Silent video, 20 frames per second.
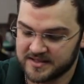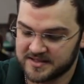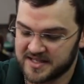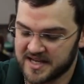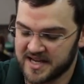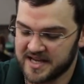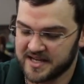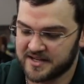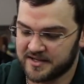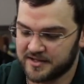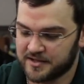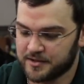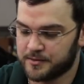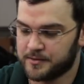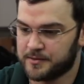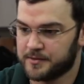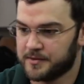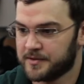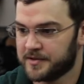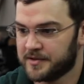take
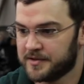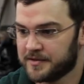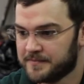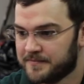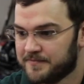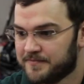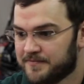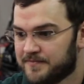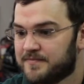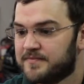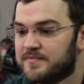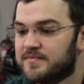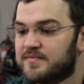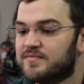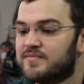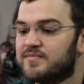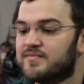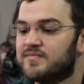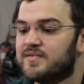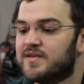your
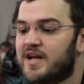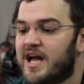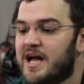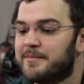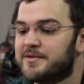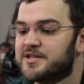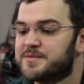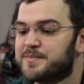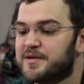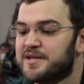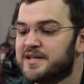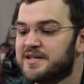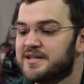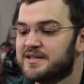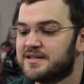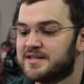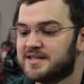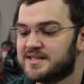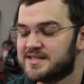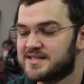hammer
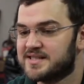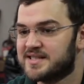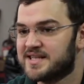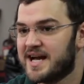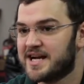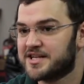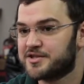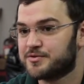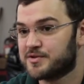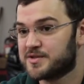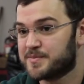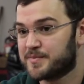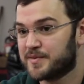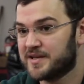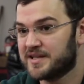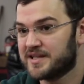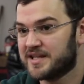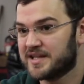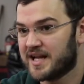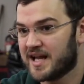spring. This is the actual
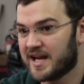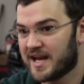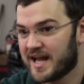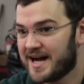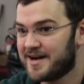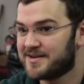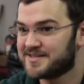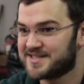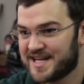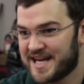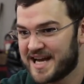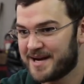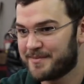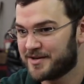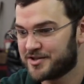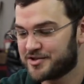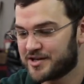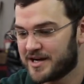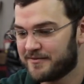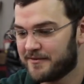spring that allows the
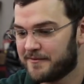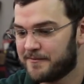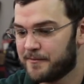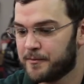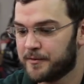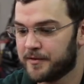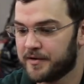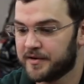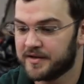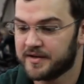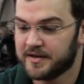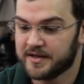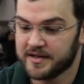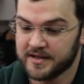hammer to travel forward.